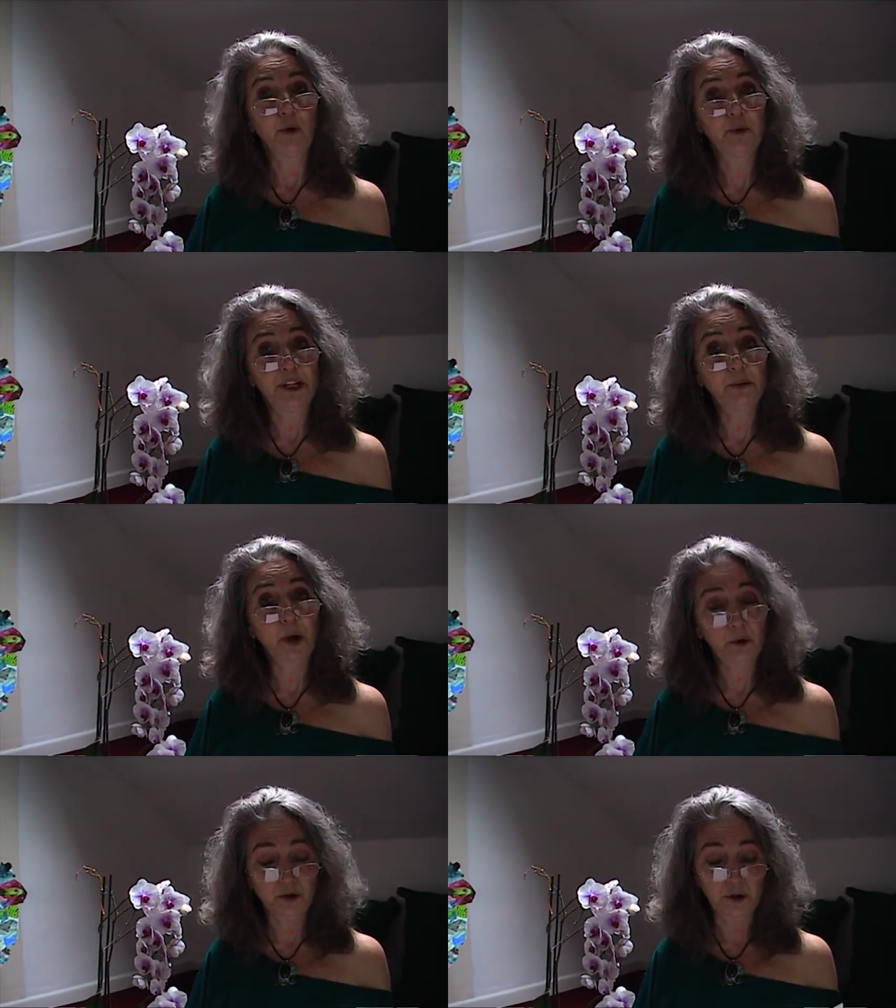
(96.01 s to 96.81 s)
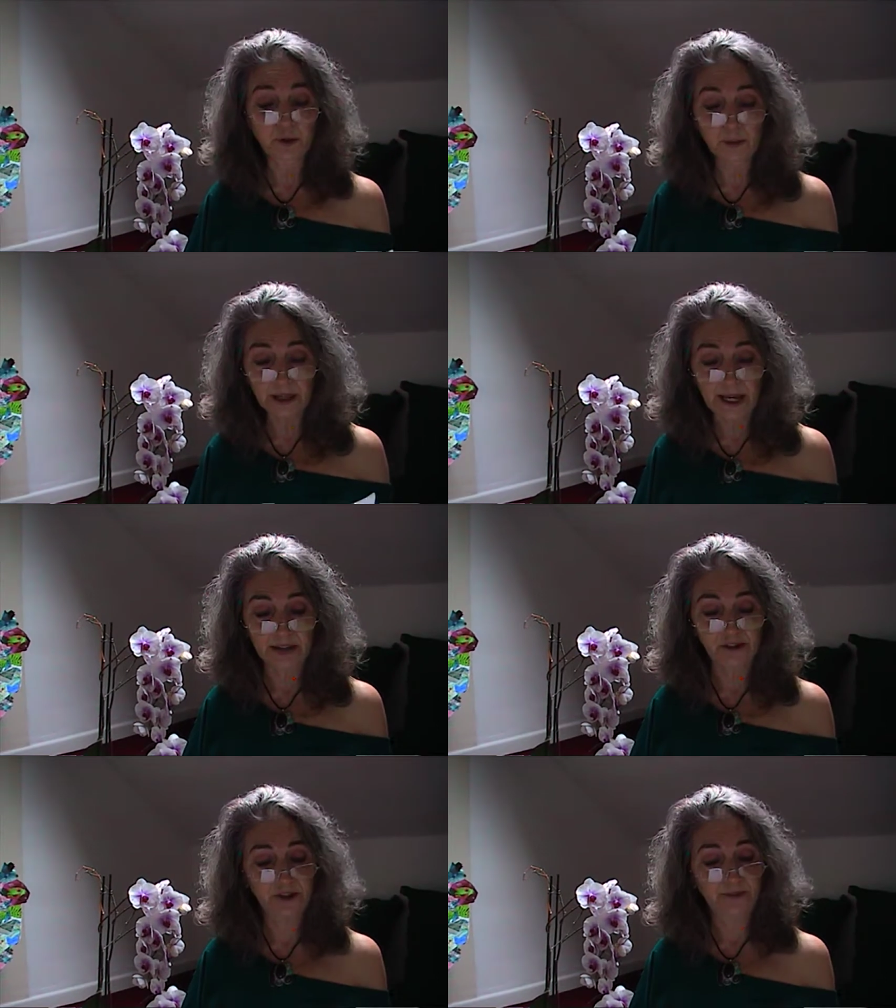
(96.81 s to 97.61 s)
Reading poetry to
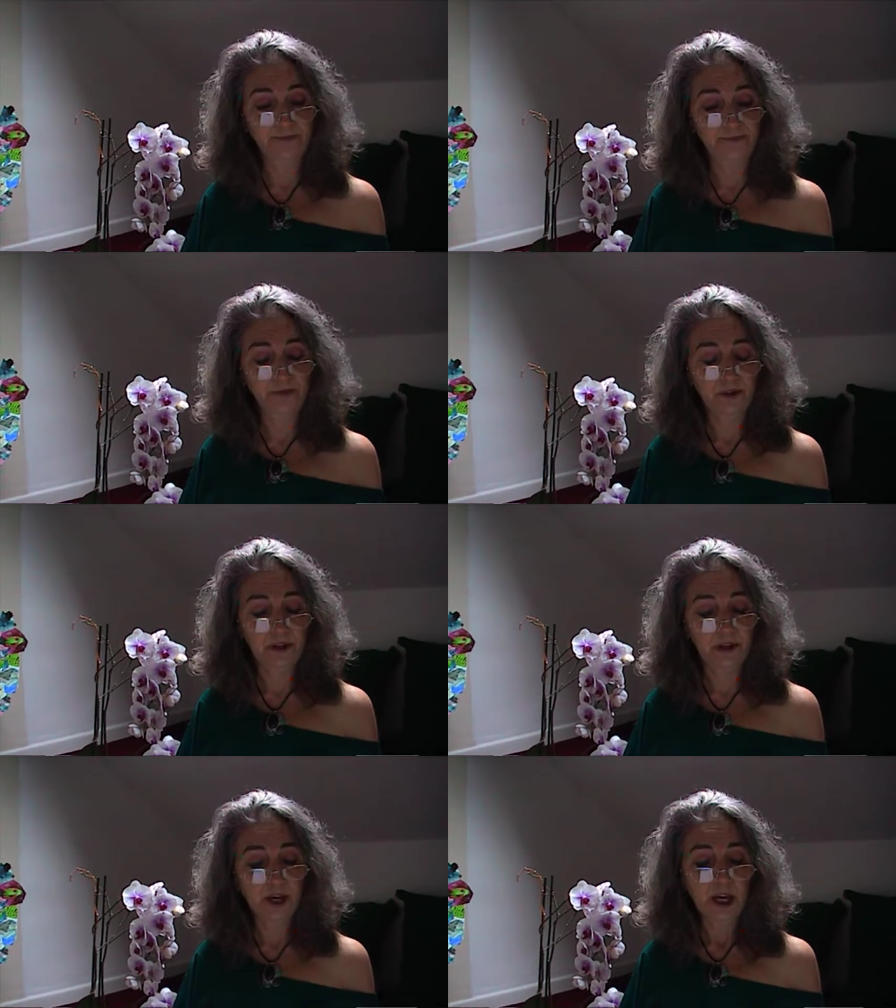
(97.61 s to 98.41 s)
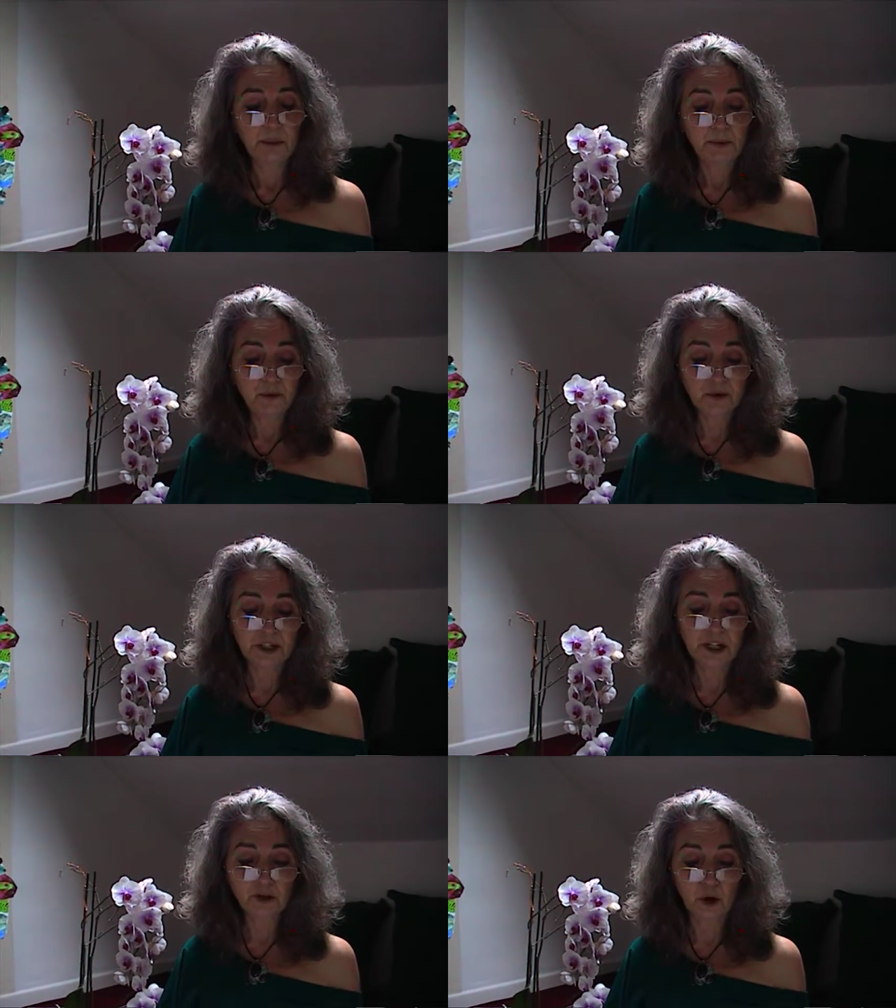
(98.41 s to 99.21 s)
plants.
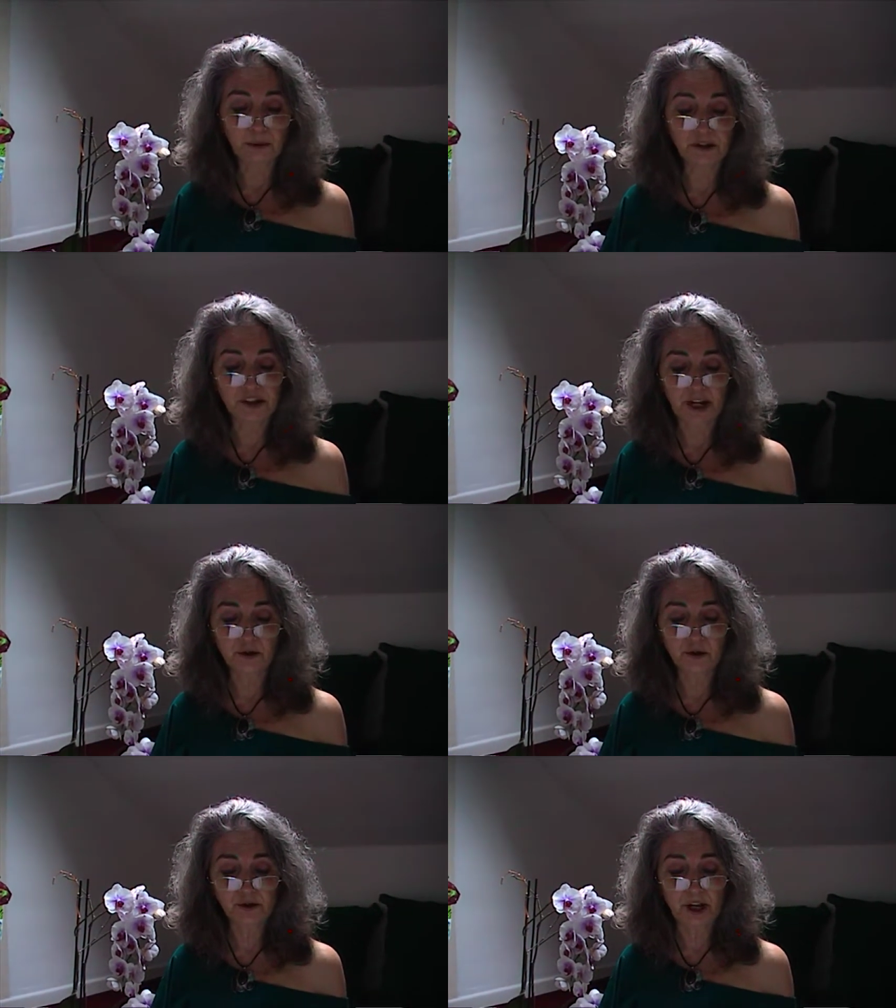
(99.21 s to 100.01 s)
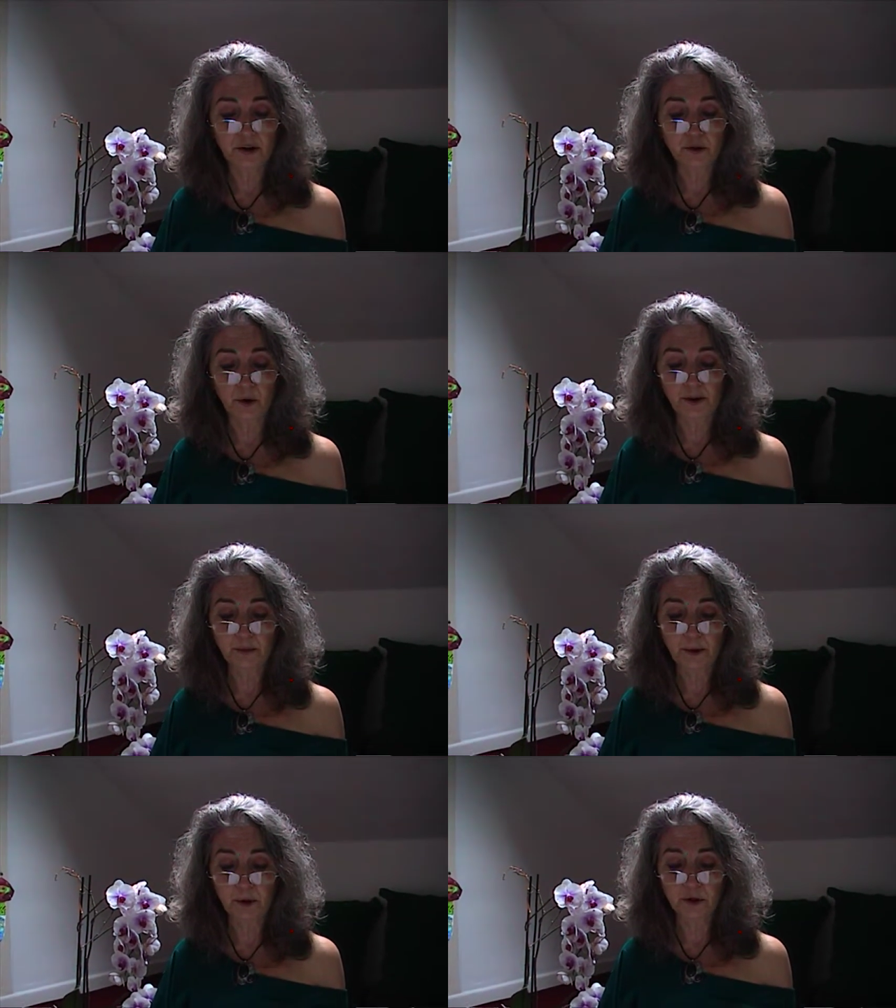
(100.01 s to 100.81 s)
Befriending topless dancers and drawing the
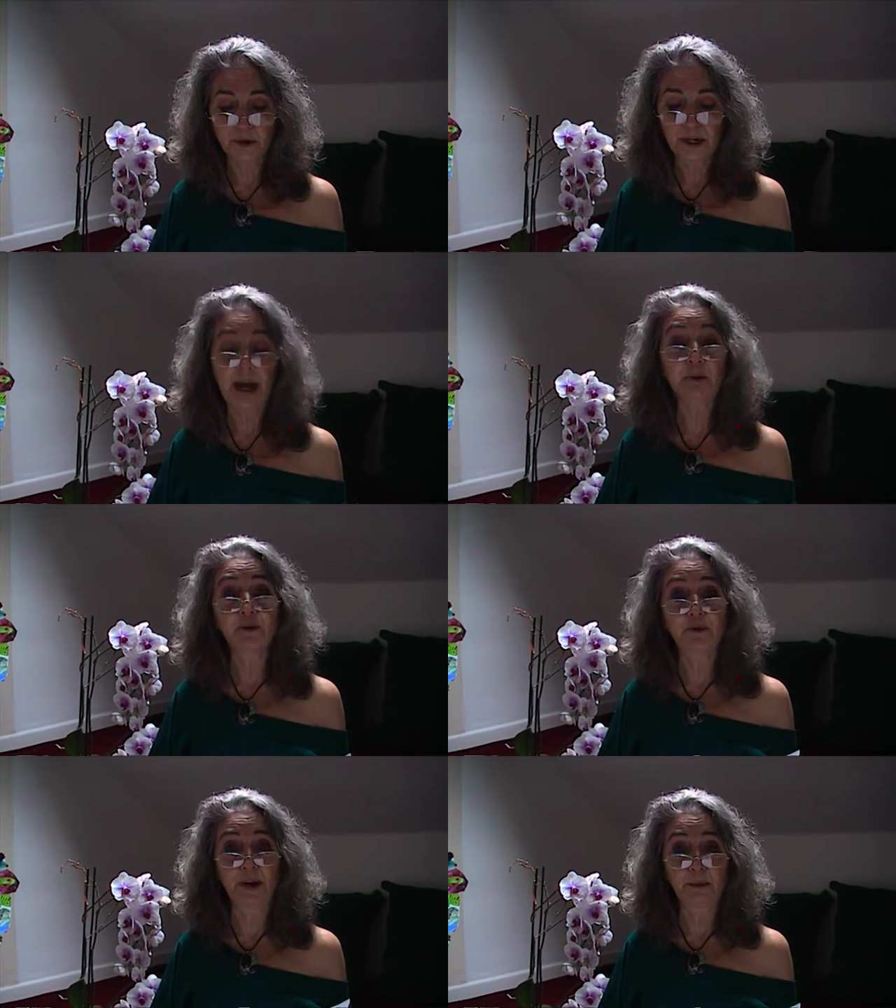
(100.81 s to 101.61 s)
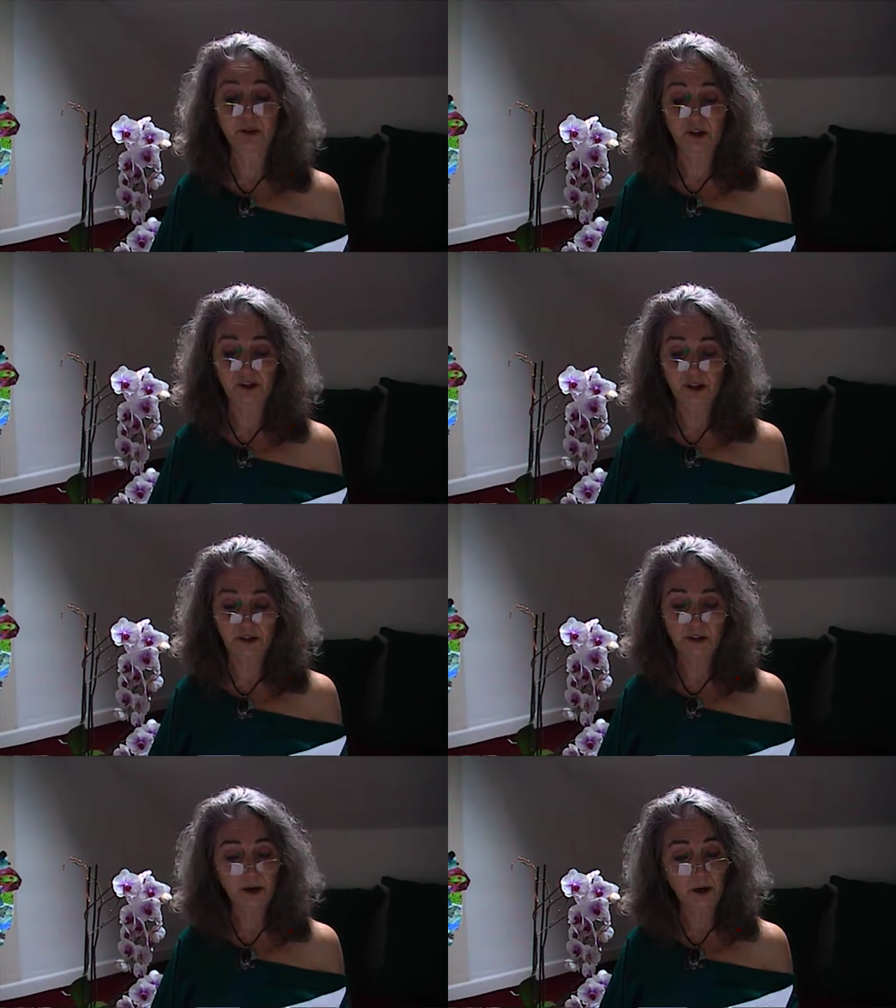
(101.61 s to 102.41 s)
poetry out of them just as
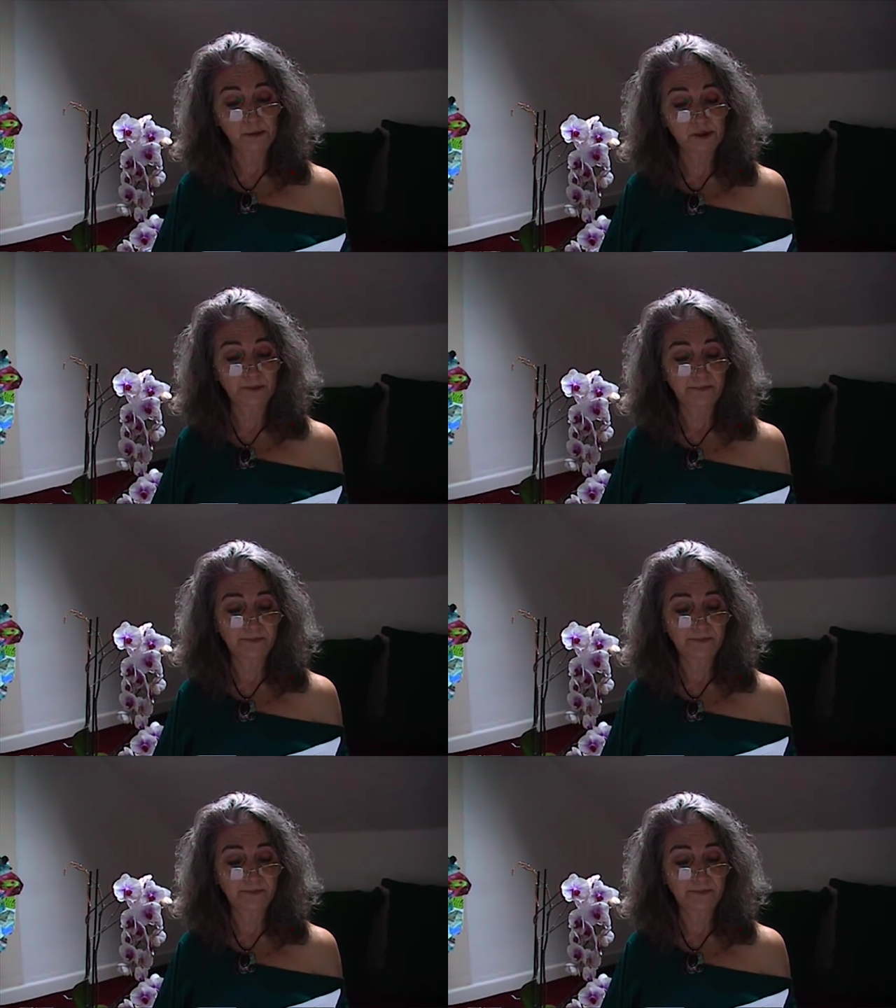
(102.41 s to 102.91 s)
it comes.